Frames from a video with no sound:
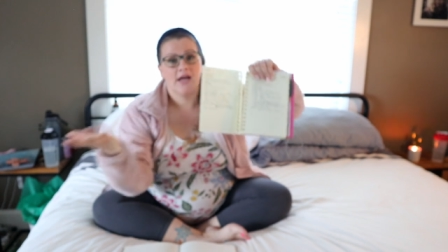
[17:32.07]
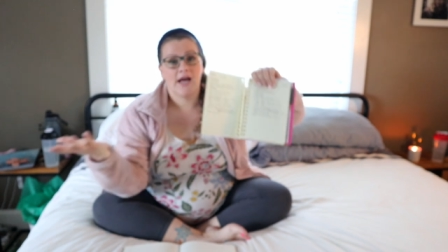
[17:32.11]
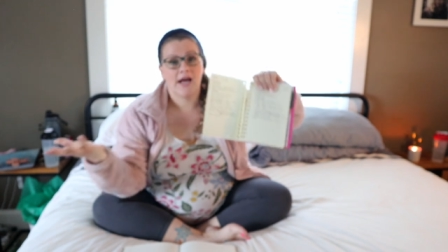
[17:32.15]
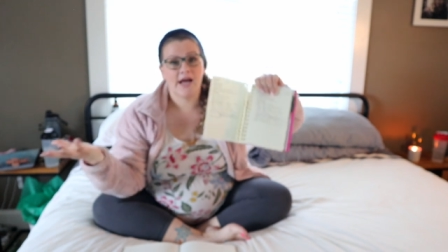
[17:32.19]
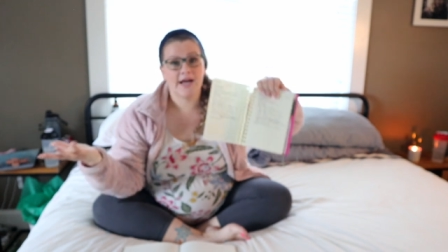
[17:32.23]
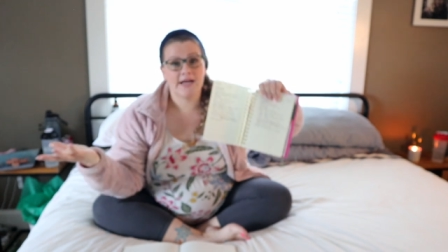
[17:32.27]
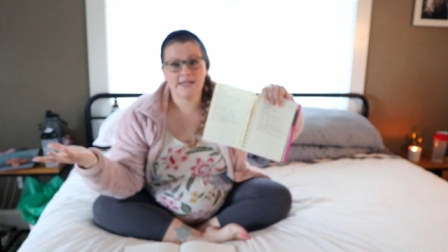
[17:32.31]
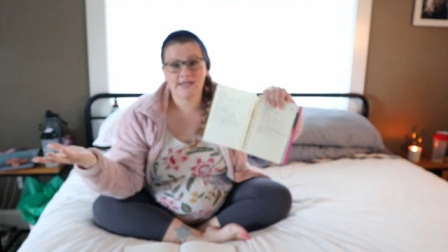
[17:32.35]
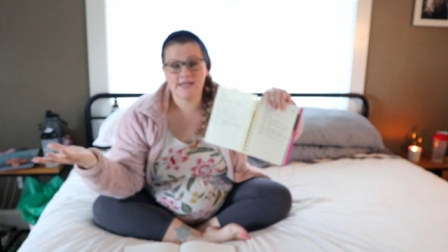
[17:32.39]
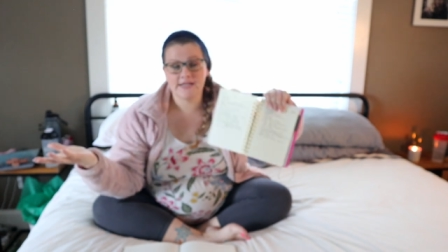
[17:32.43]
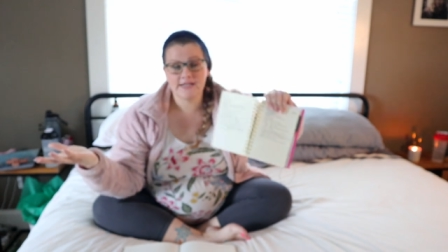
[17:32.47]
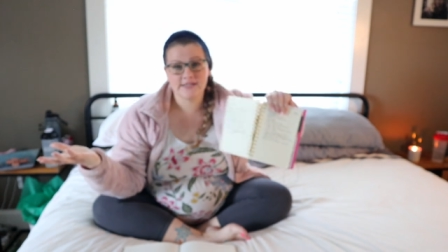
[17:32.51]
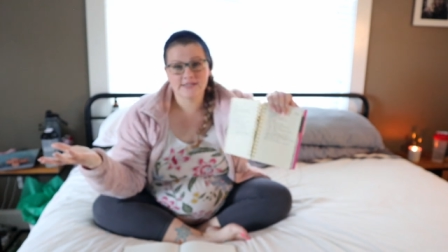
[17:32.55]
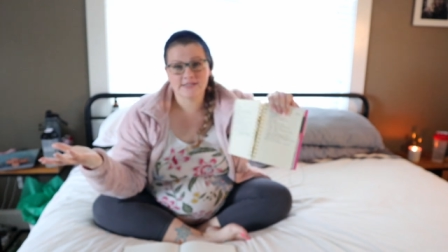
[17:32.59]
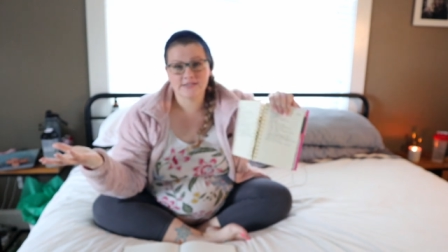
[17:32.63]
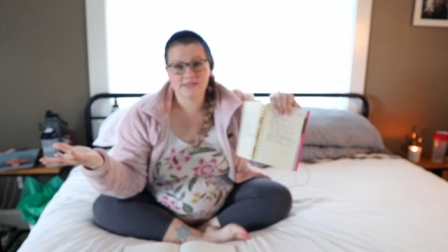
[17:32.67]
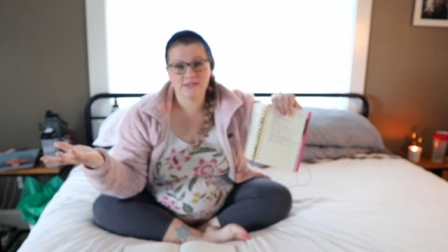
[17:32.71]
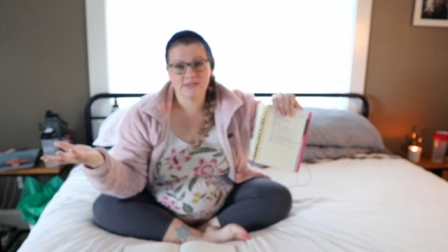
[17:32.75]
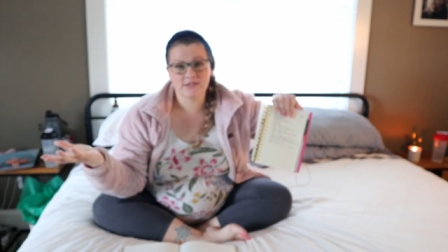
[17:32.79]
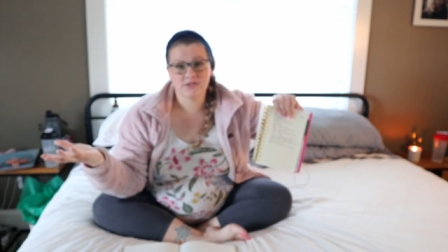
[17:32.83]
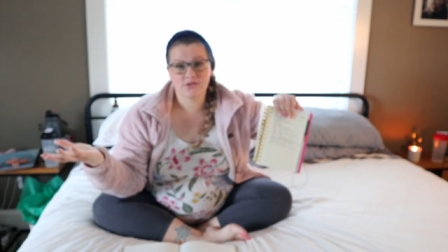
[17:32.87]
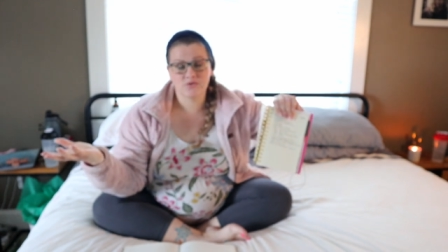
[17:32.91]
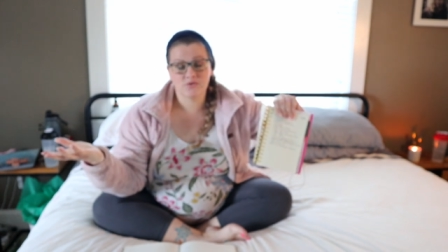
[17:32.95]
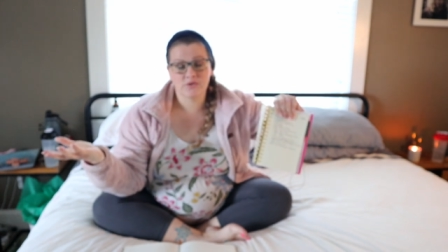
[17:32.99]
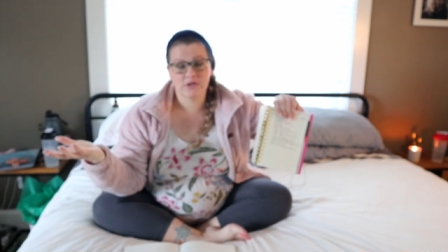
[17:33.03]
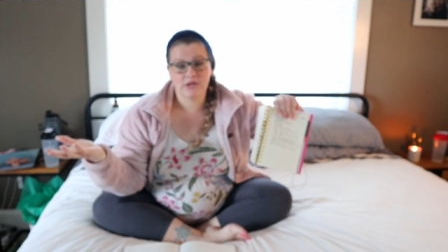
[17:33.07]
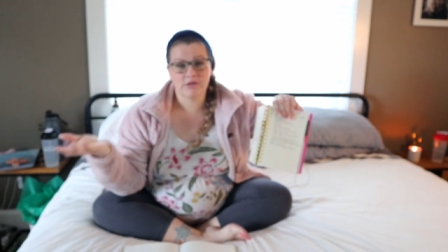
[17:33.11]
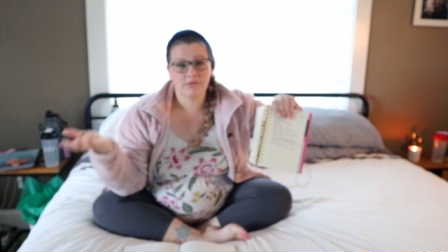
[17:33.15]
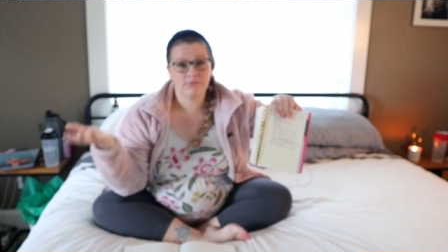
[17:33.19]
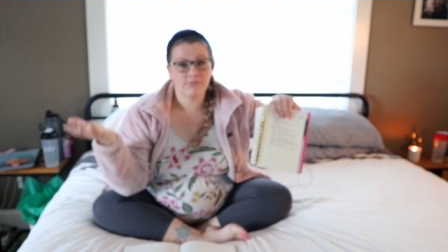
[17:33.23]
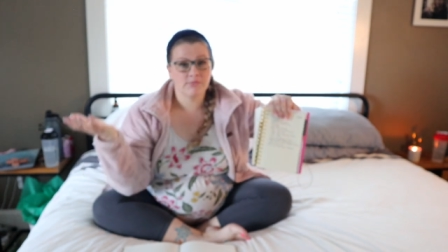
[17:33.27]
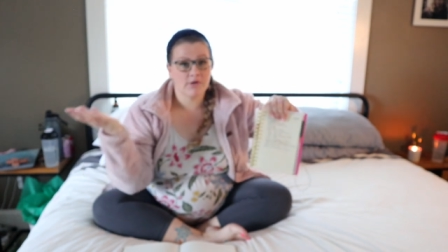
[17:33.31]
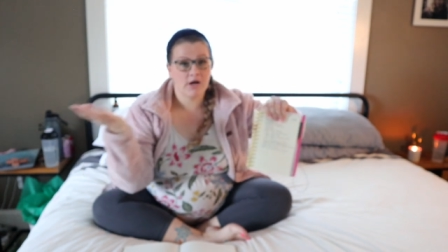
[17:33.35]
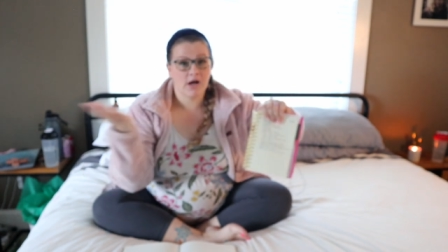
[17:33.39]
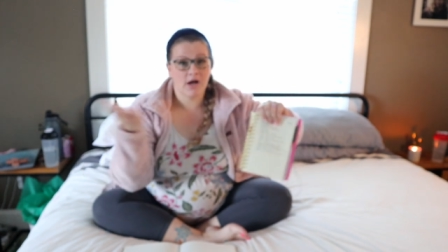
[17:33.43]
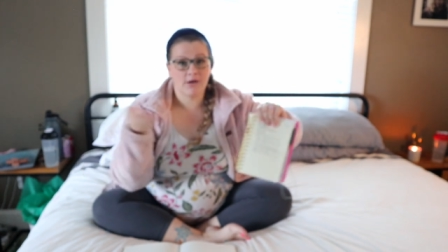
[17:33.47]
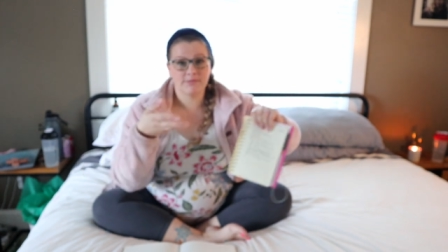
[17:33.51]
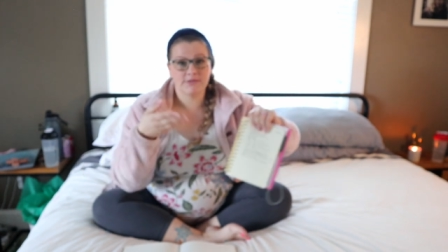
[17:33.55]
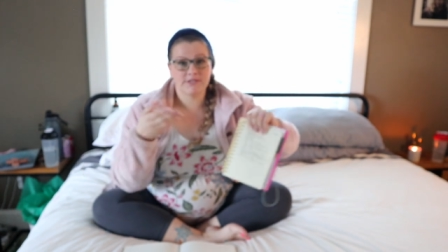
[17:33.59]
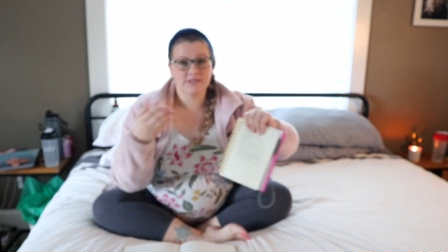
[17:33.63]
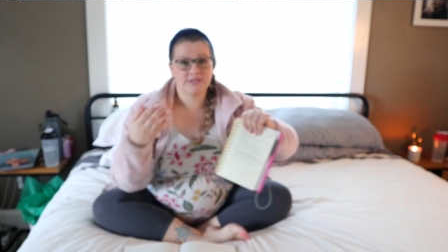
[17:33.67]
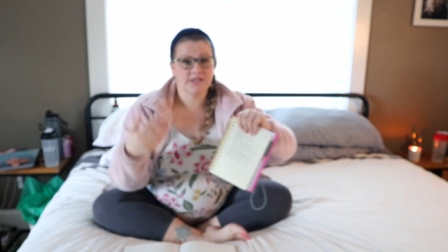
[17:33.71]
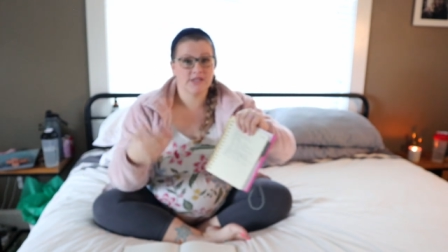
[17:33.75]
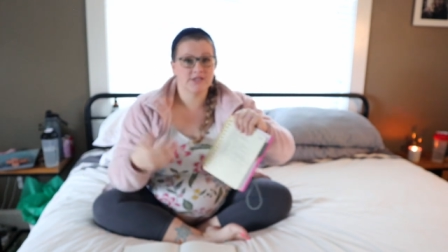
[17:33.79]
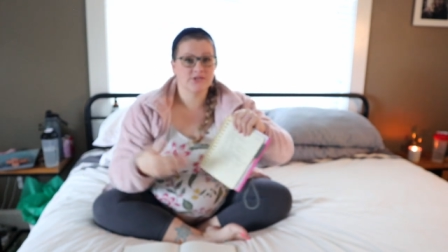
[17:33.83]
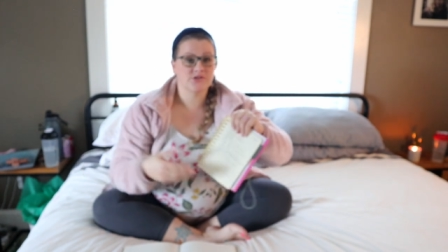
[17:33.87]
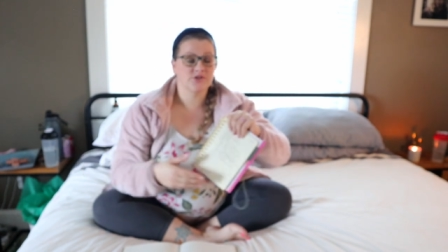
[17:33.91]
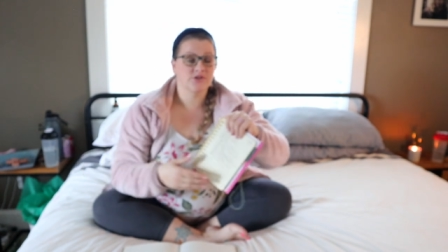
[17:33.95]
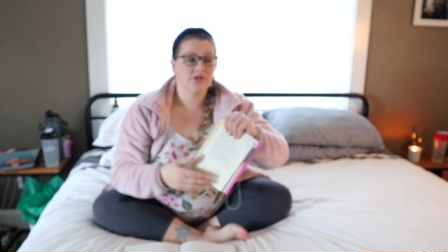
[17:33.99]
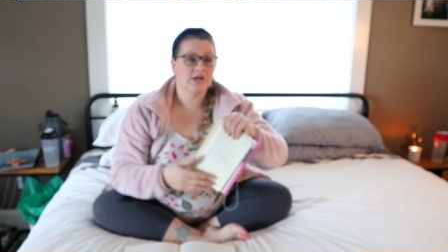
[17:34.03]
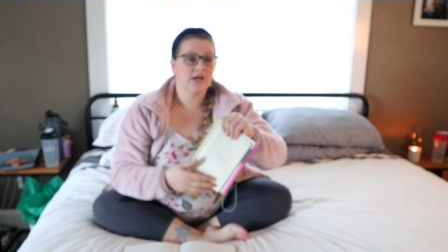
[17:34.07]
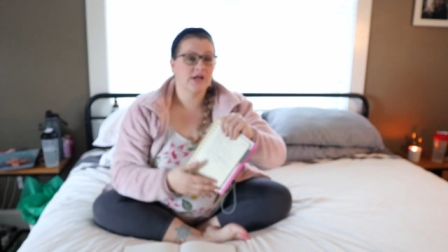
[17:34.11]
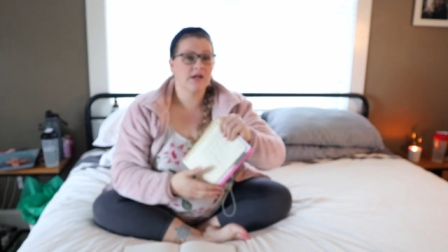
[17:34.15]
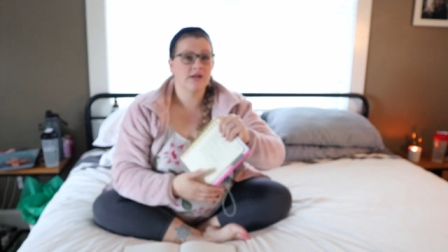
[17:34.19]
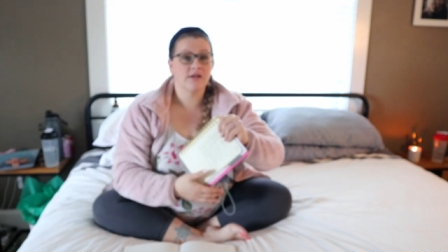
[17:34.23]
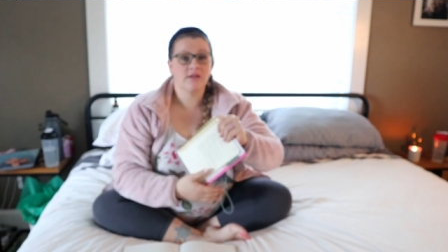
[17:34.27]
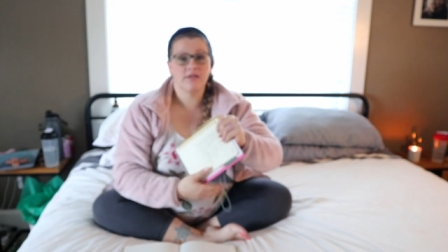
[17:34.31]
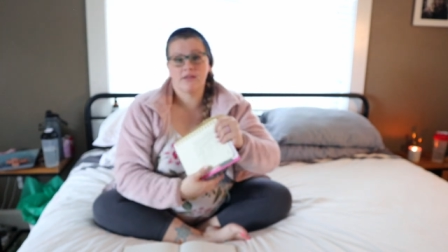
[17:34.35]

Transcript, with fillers: I didn't get to doing hummus yesterday.